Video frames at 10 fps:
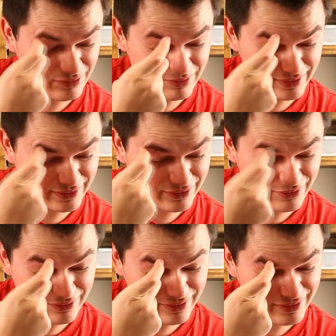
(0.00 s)
what's it
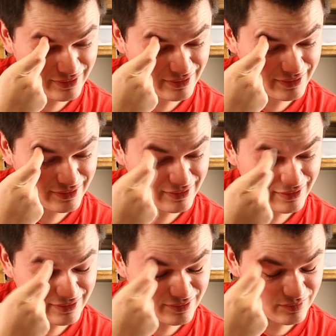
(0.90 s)
called?
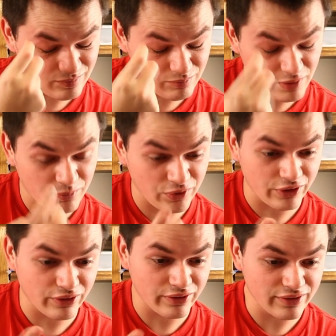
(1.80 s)
Memory
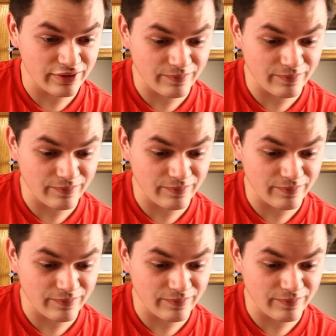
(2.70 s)
cards.